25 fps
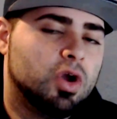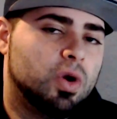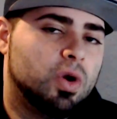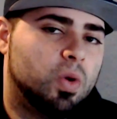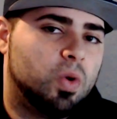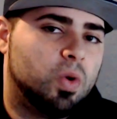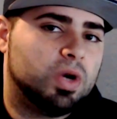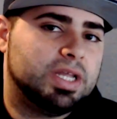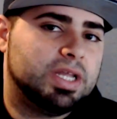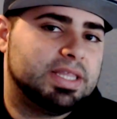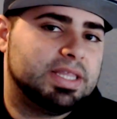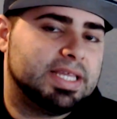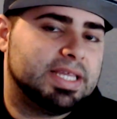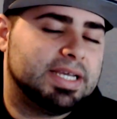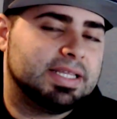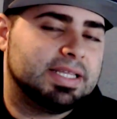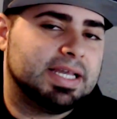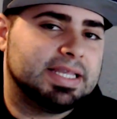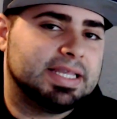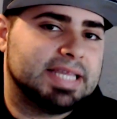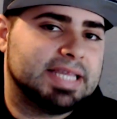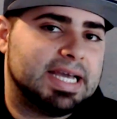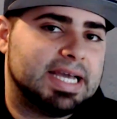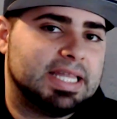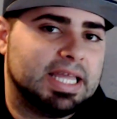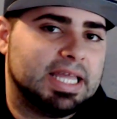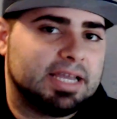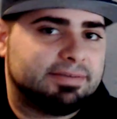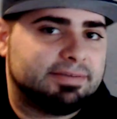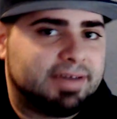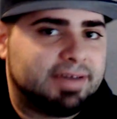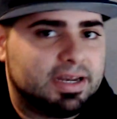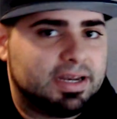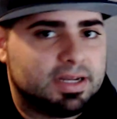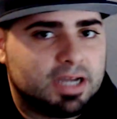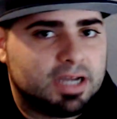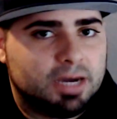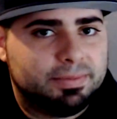or anything like that. Like I've
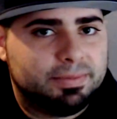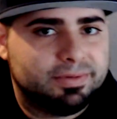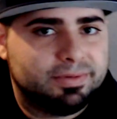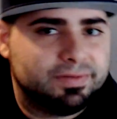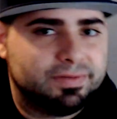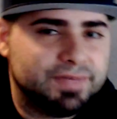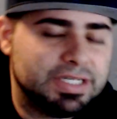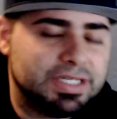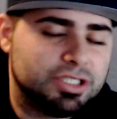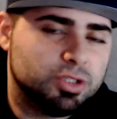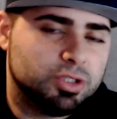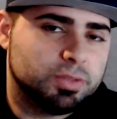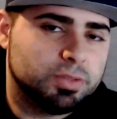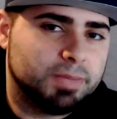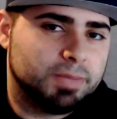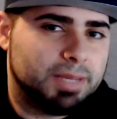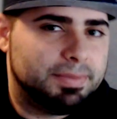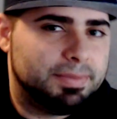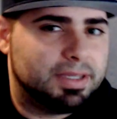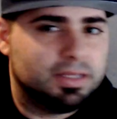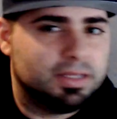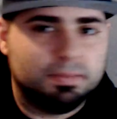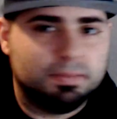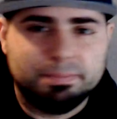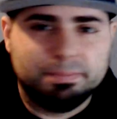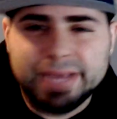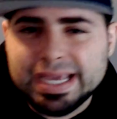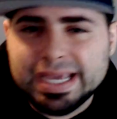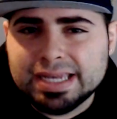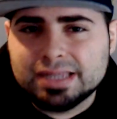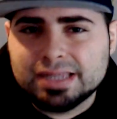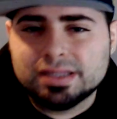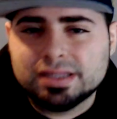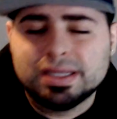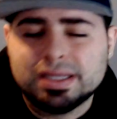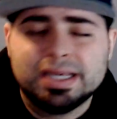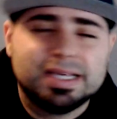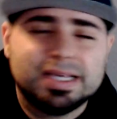had a couple of issues maybe in the
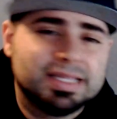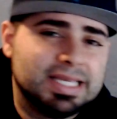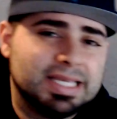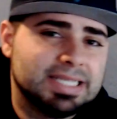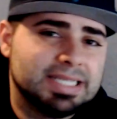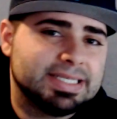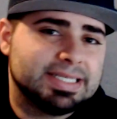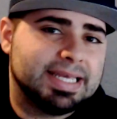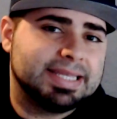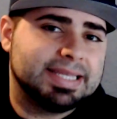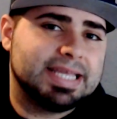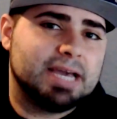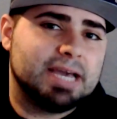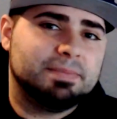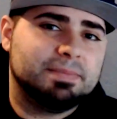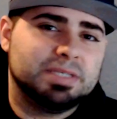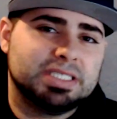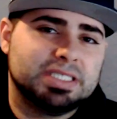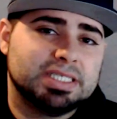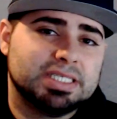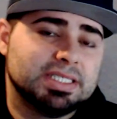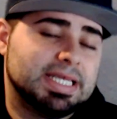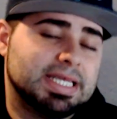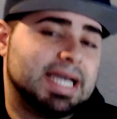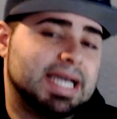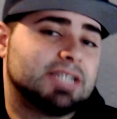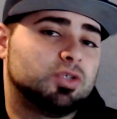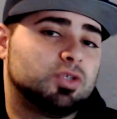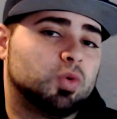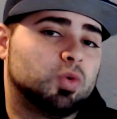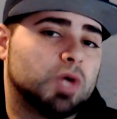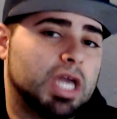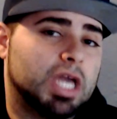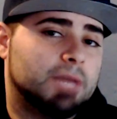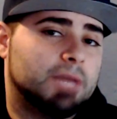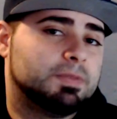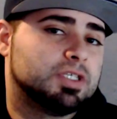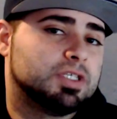beta, things like that. But since the actual
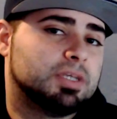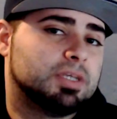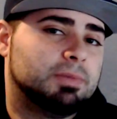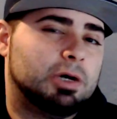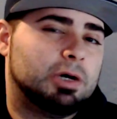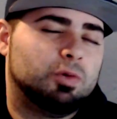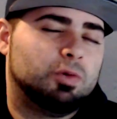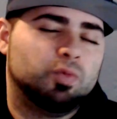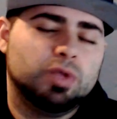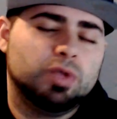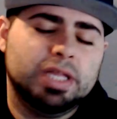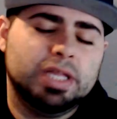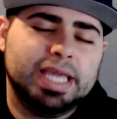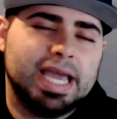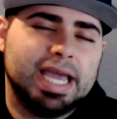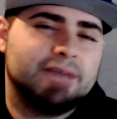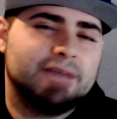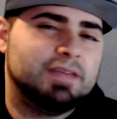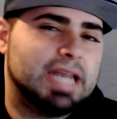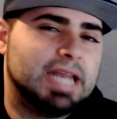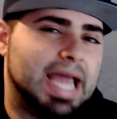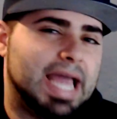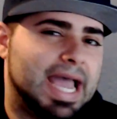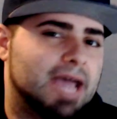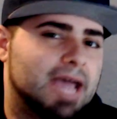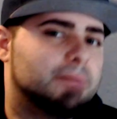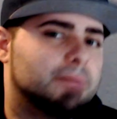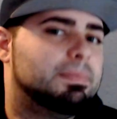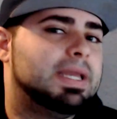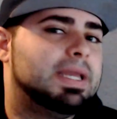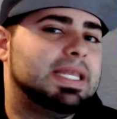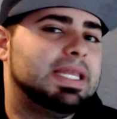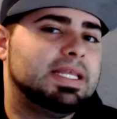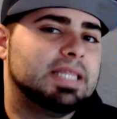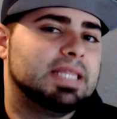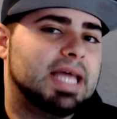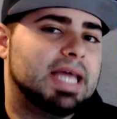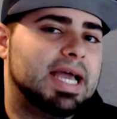game has come out, really haven't had
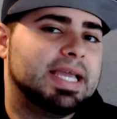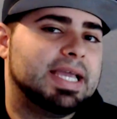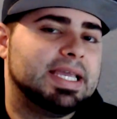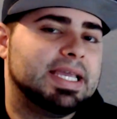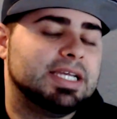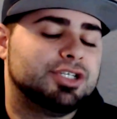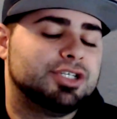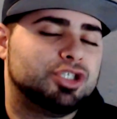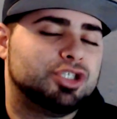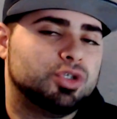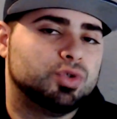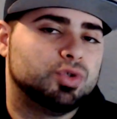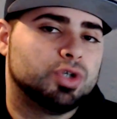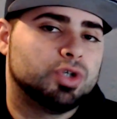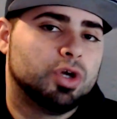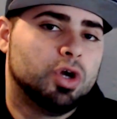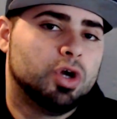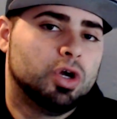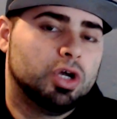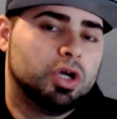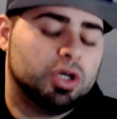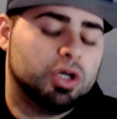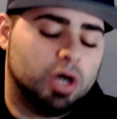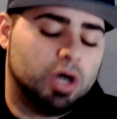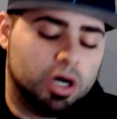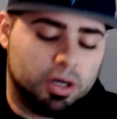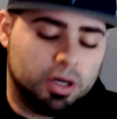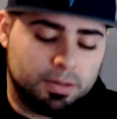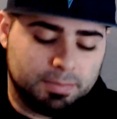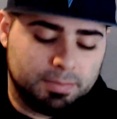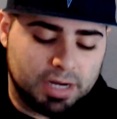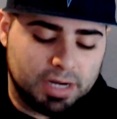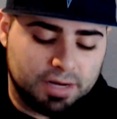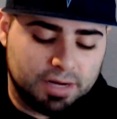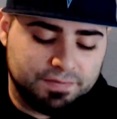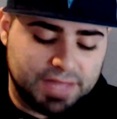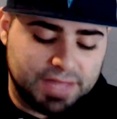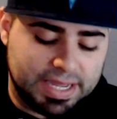many lag issues um,
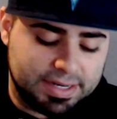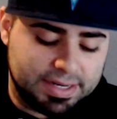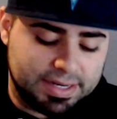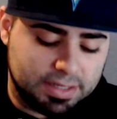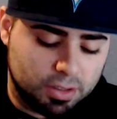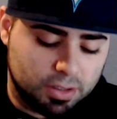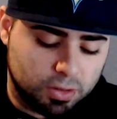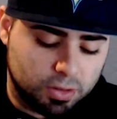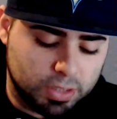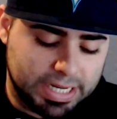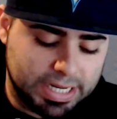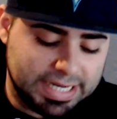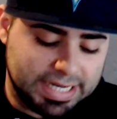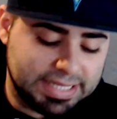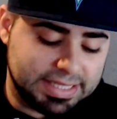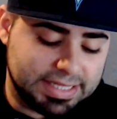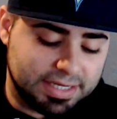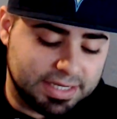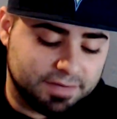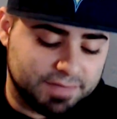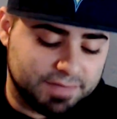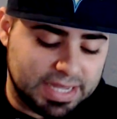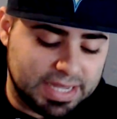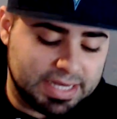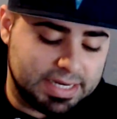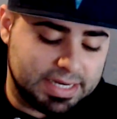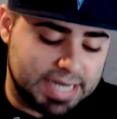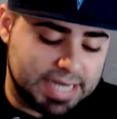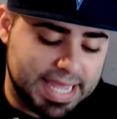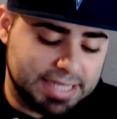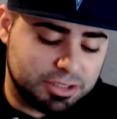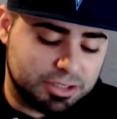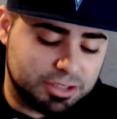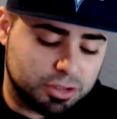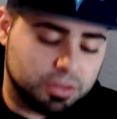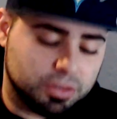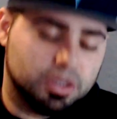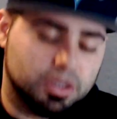of that or anything of that
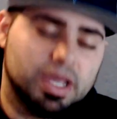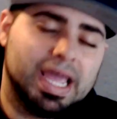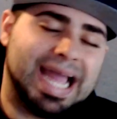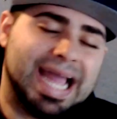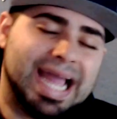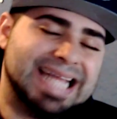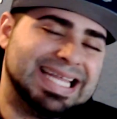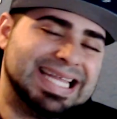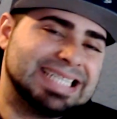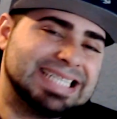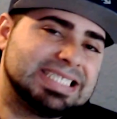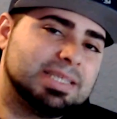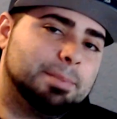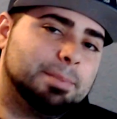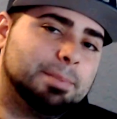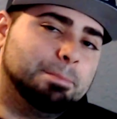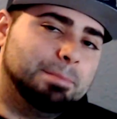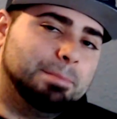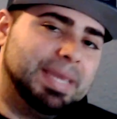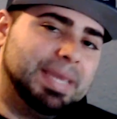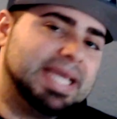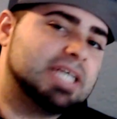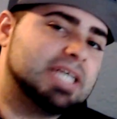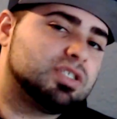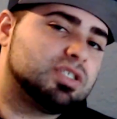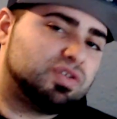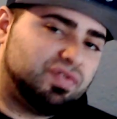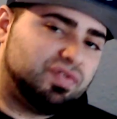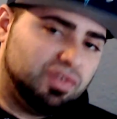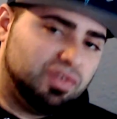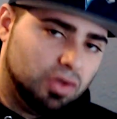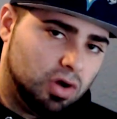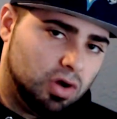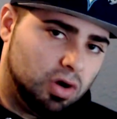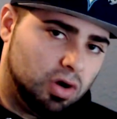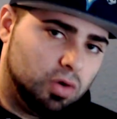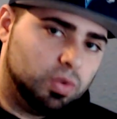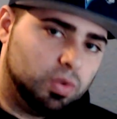nature. And that's the biggest
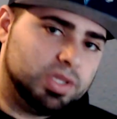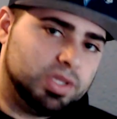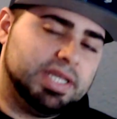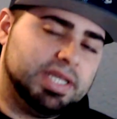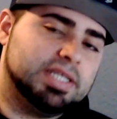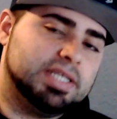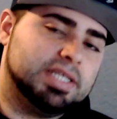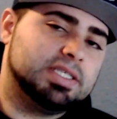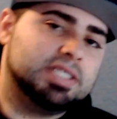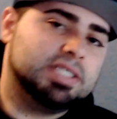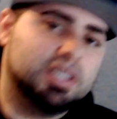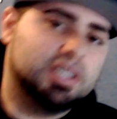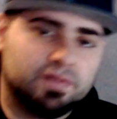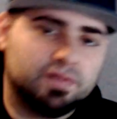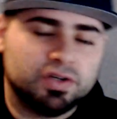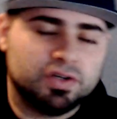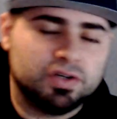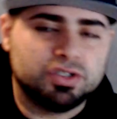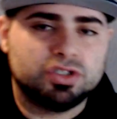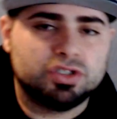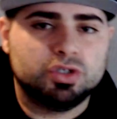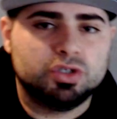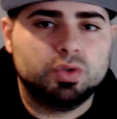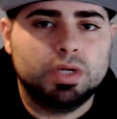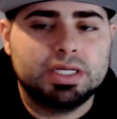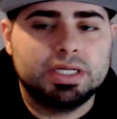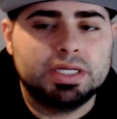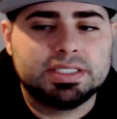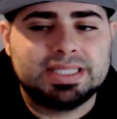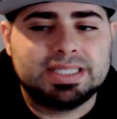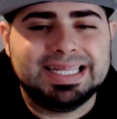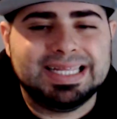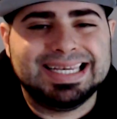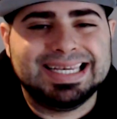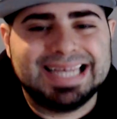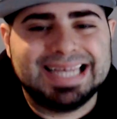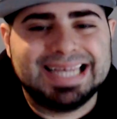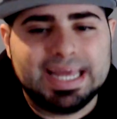flaw within Xenoverse 2 is the
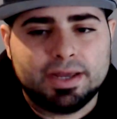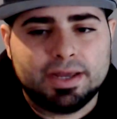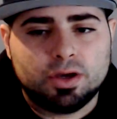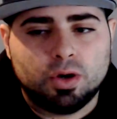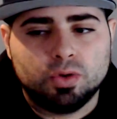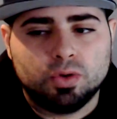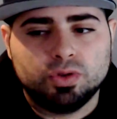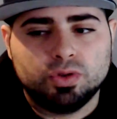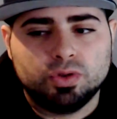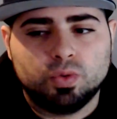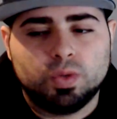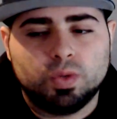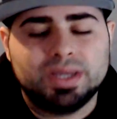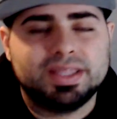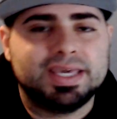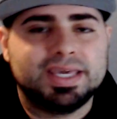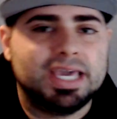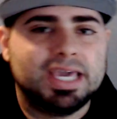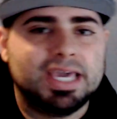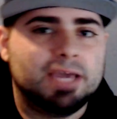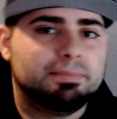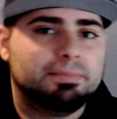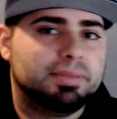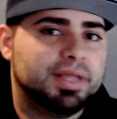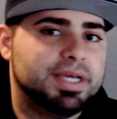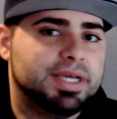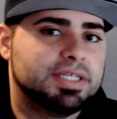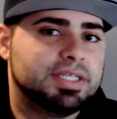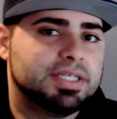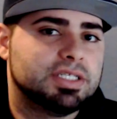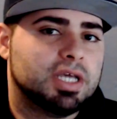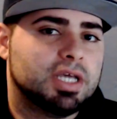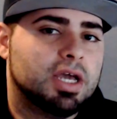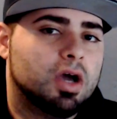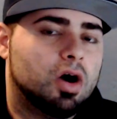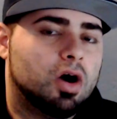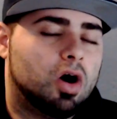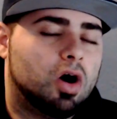netcode, the way the game plays
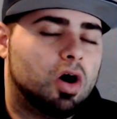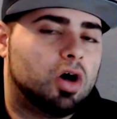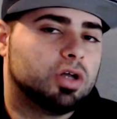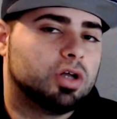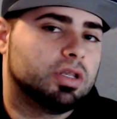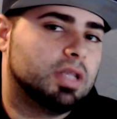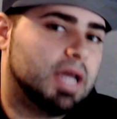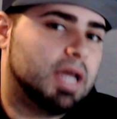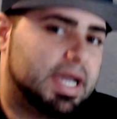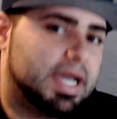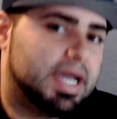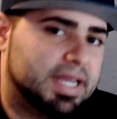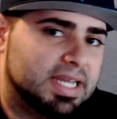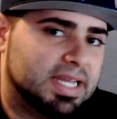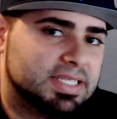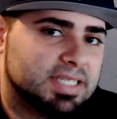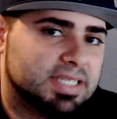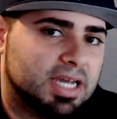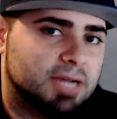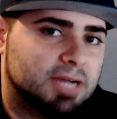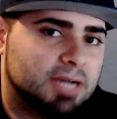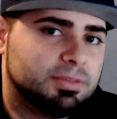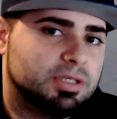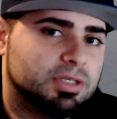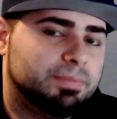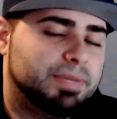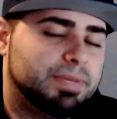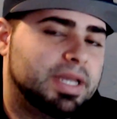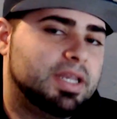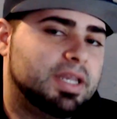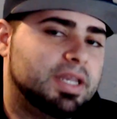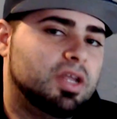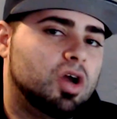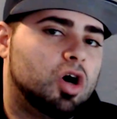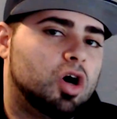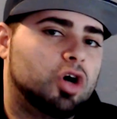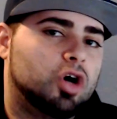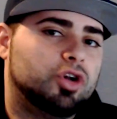online at times,
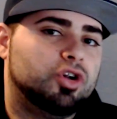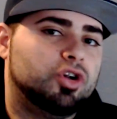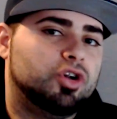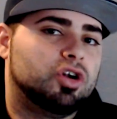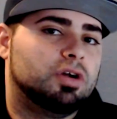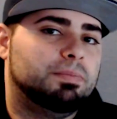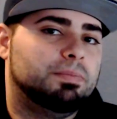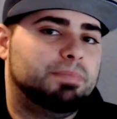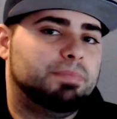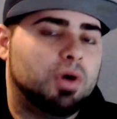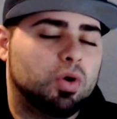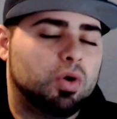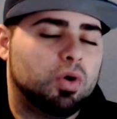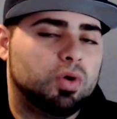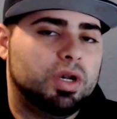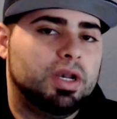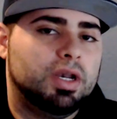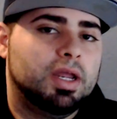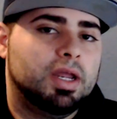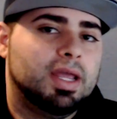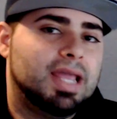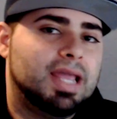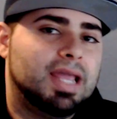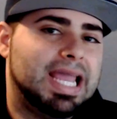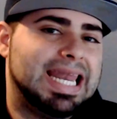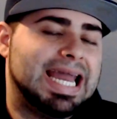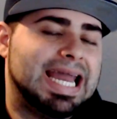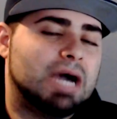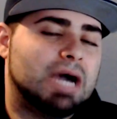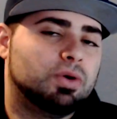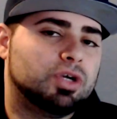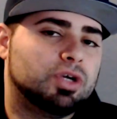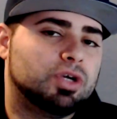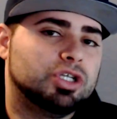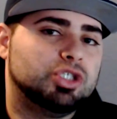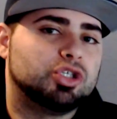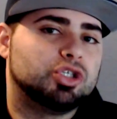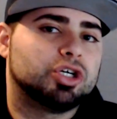depending on your opponent and how
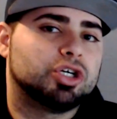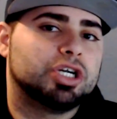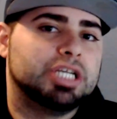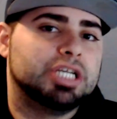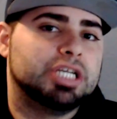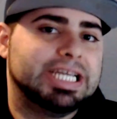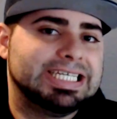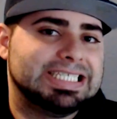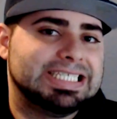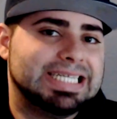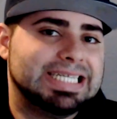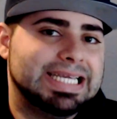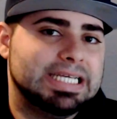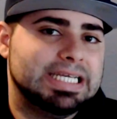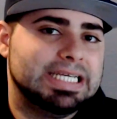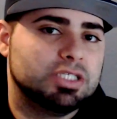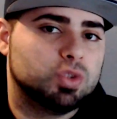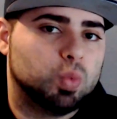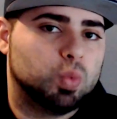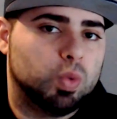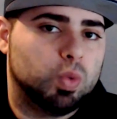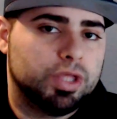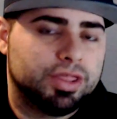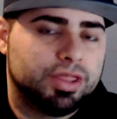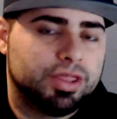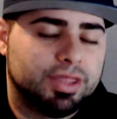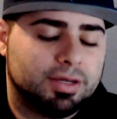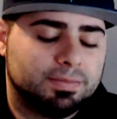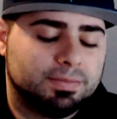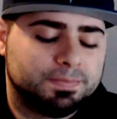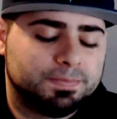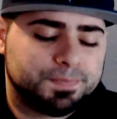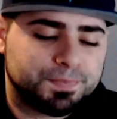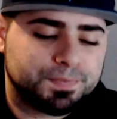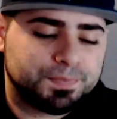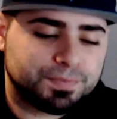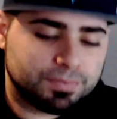good your connection is with them.